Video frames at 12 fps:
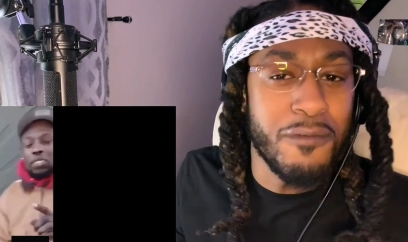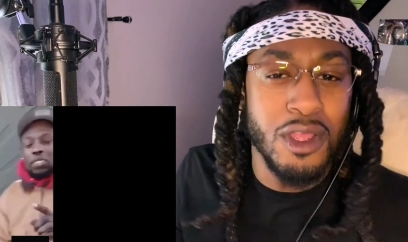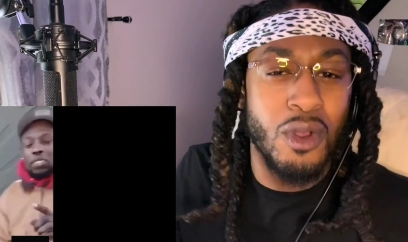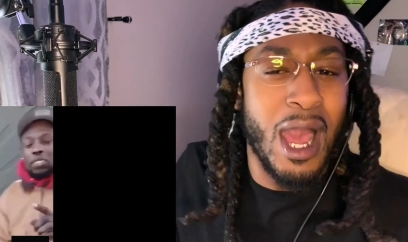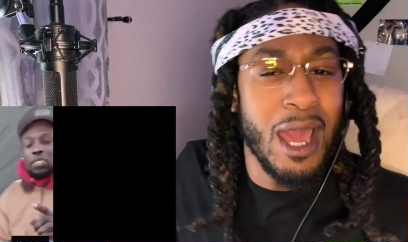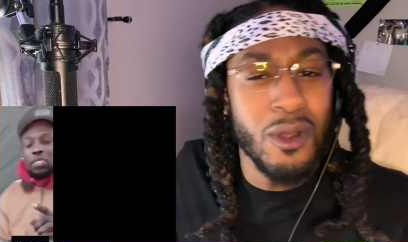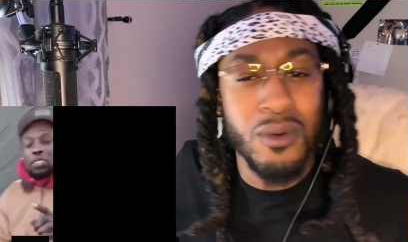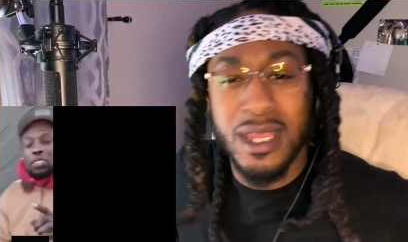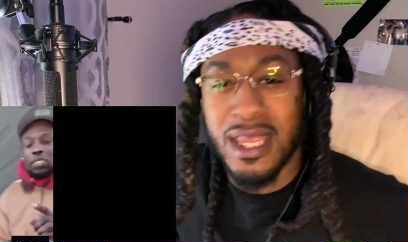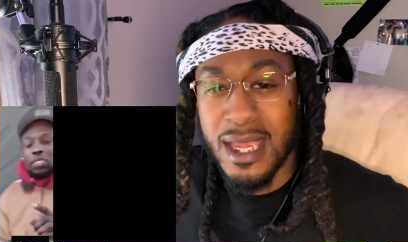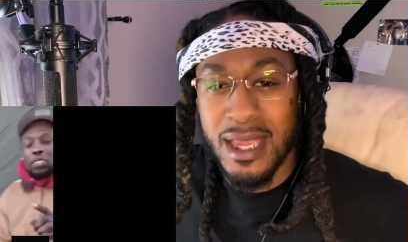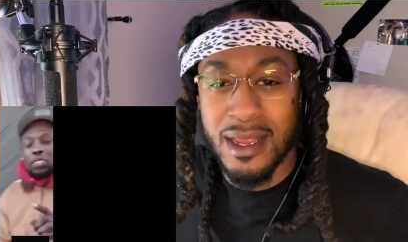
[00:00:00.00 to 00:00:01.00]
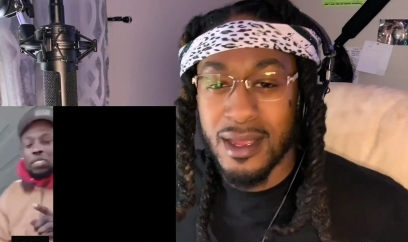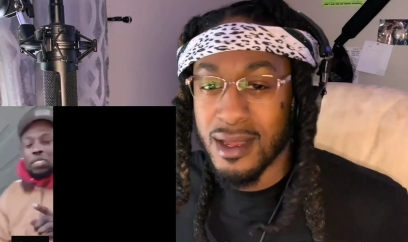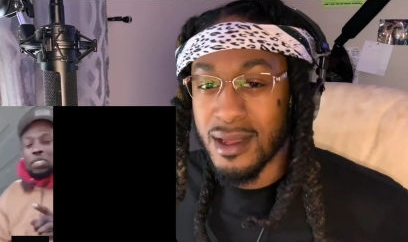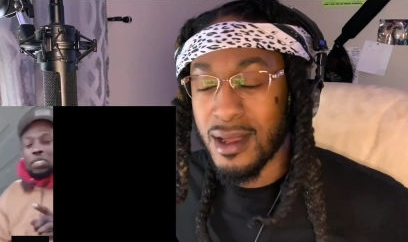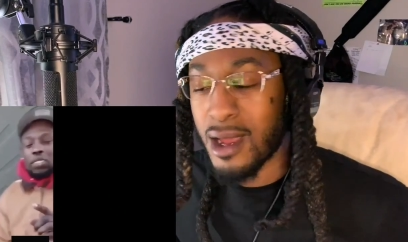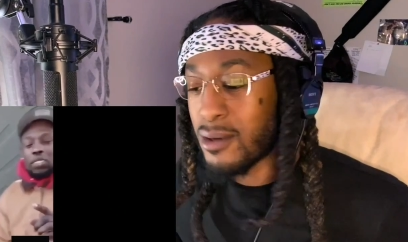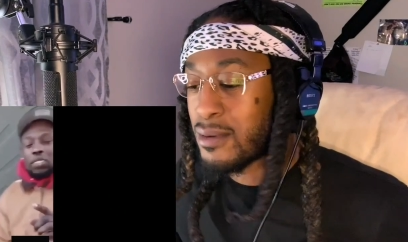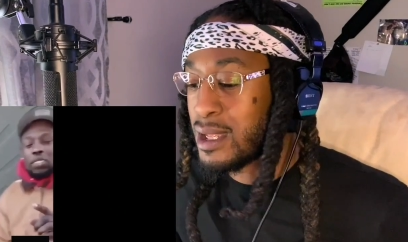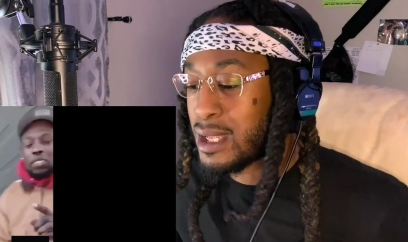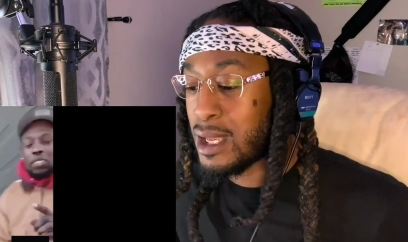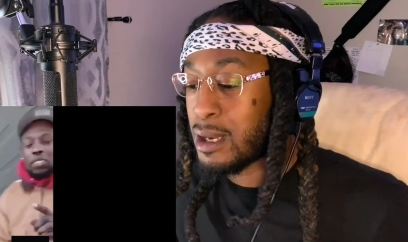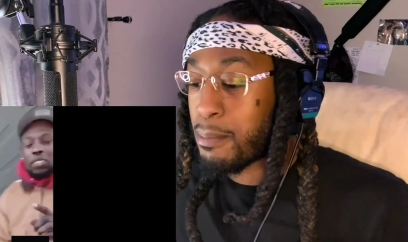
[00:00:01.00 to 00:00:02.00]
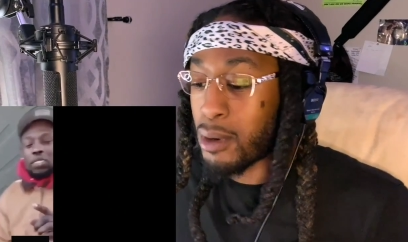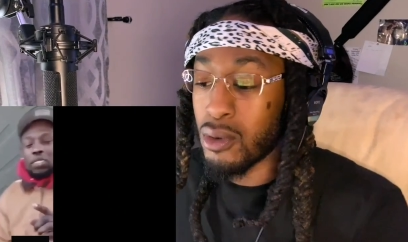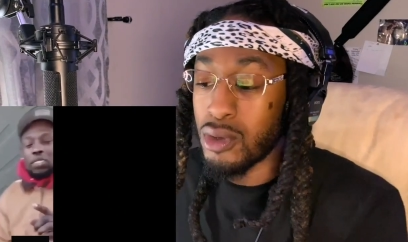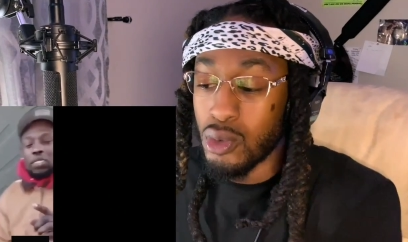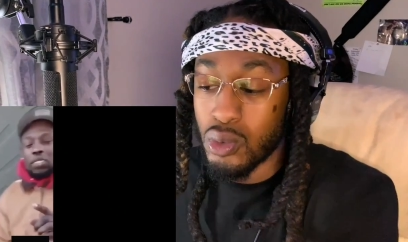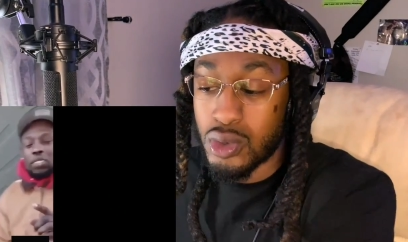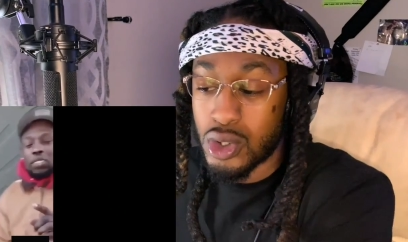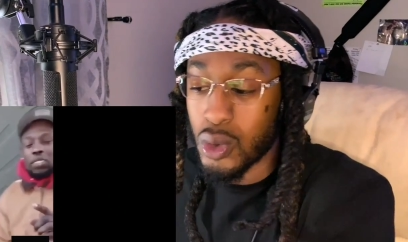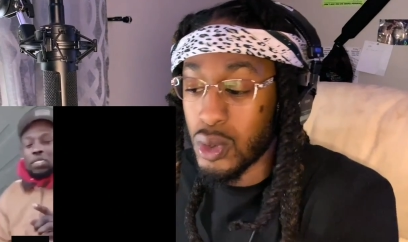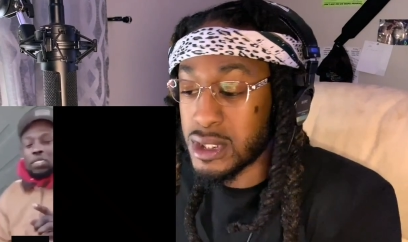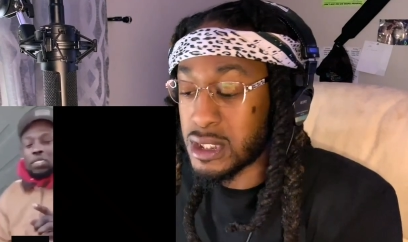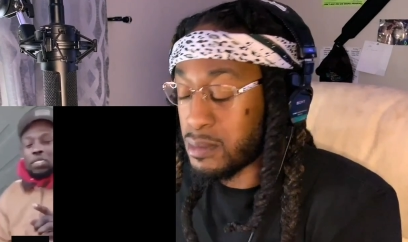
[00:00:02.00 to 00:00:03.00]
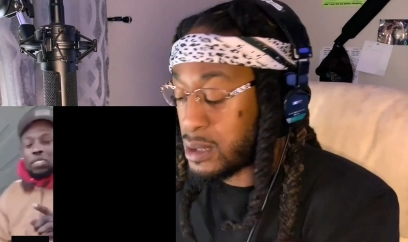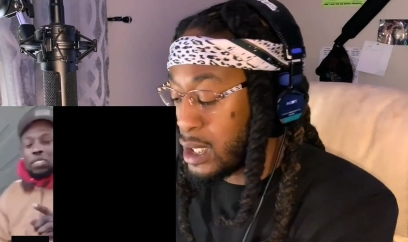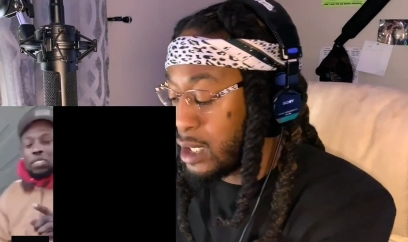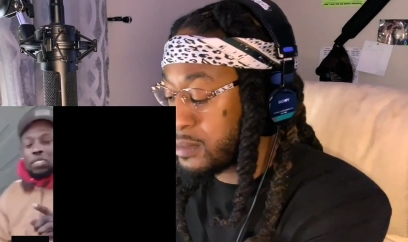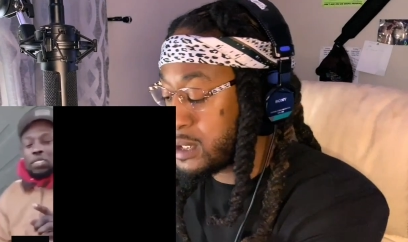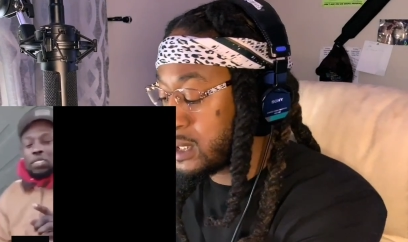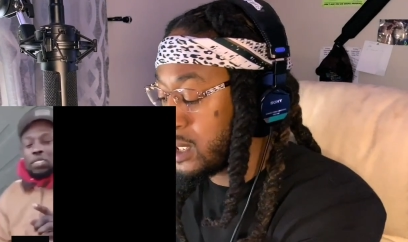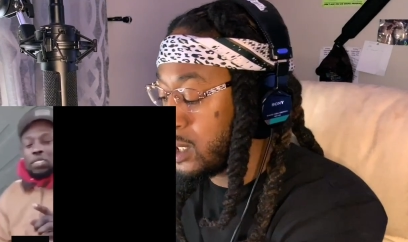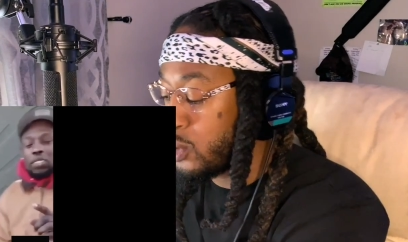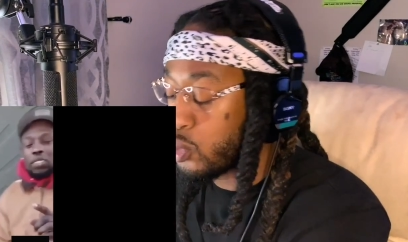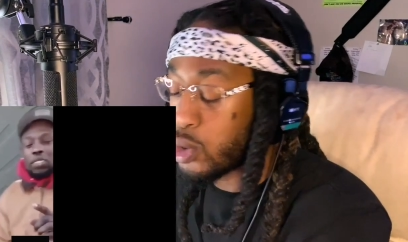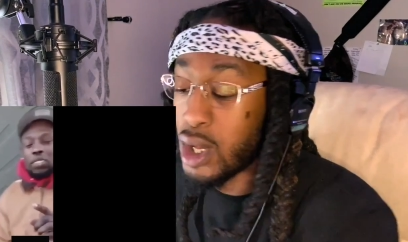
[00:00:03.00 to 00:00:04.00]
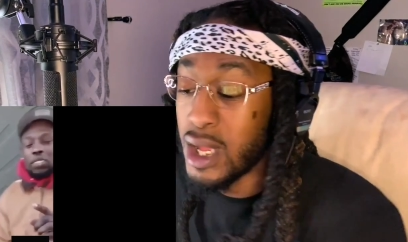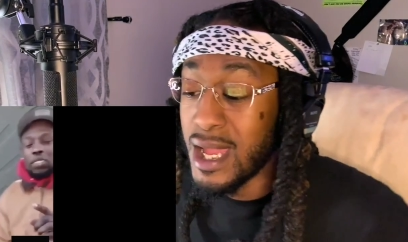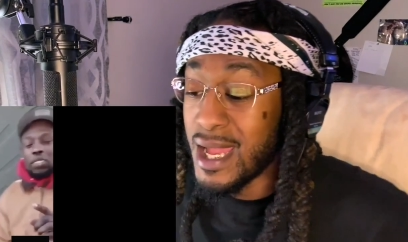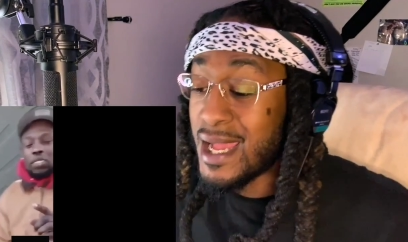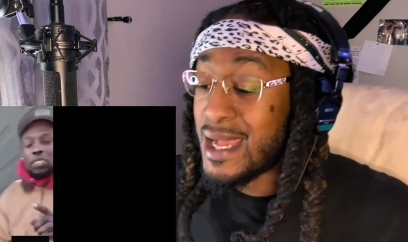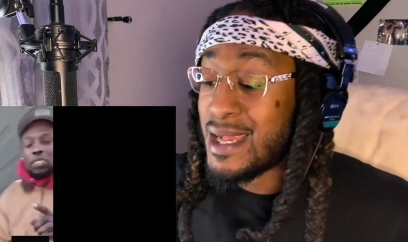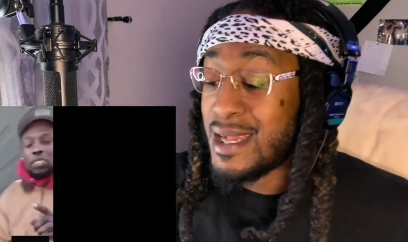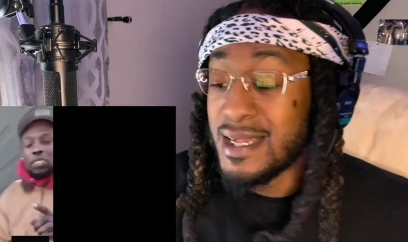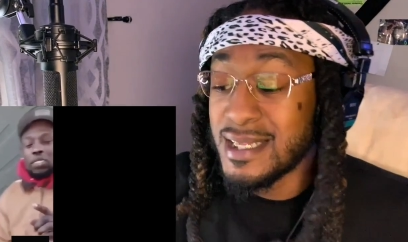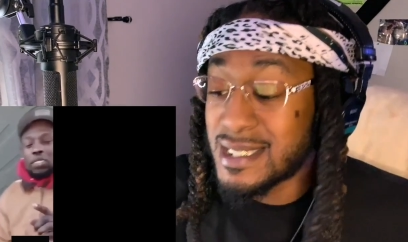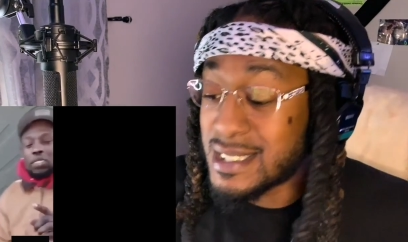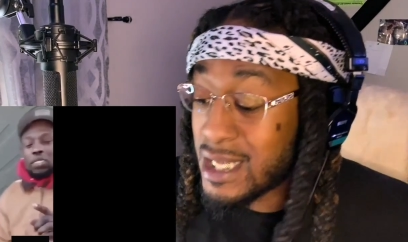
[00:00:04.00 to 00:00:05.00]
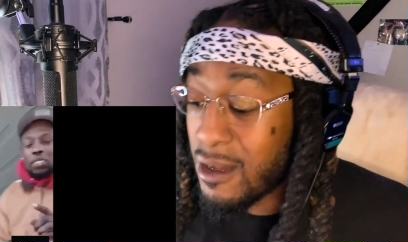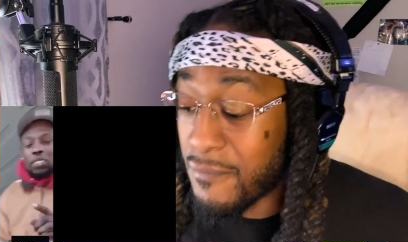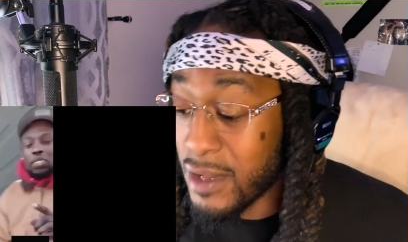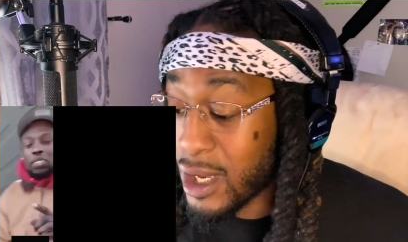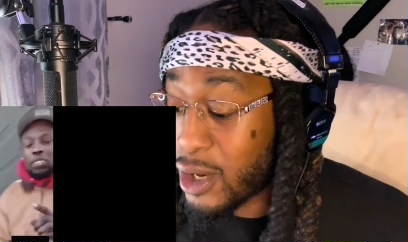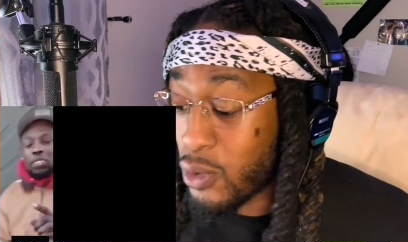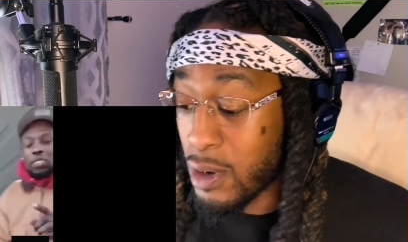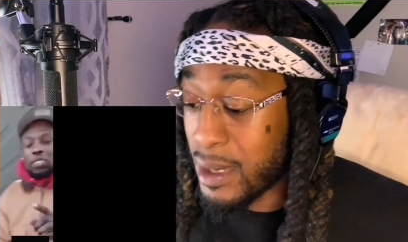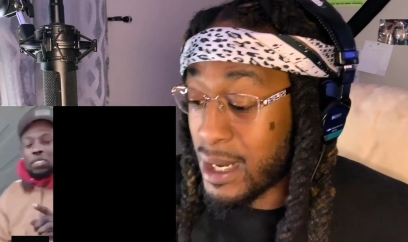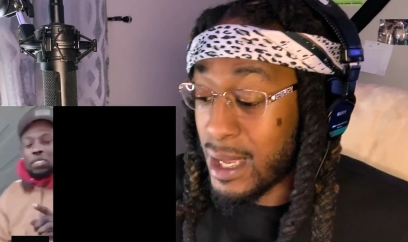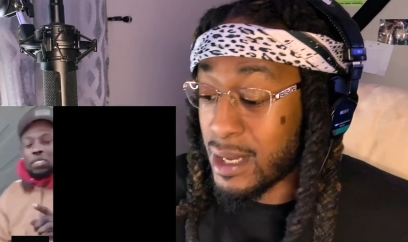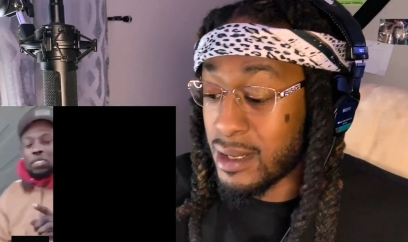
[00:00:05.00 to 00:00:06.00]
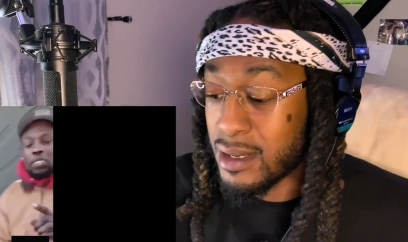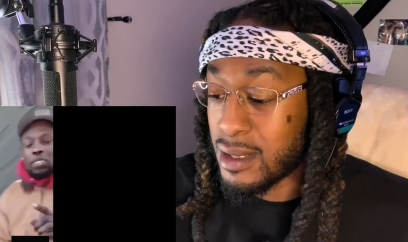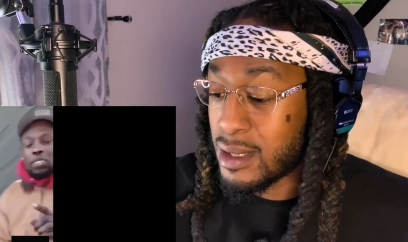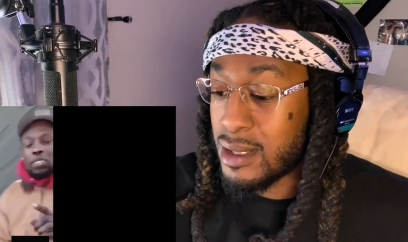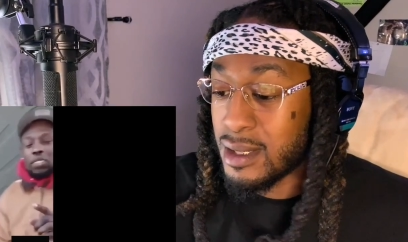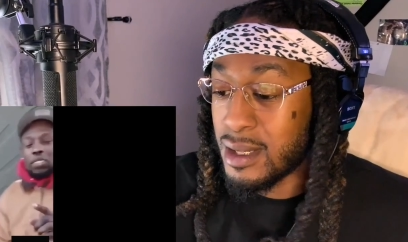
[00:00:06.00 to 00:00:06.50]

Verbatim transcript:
Speaker 1: for you. I don't get it. I don't get it, bro. You doing some dumb shit. You self incriminating.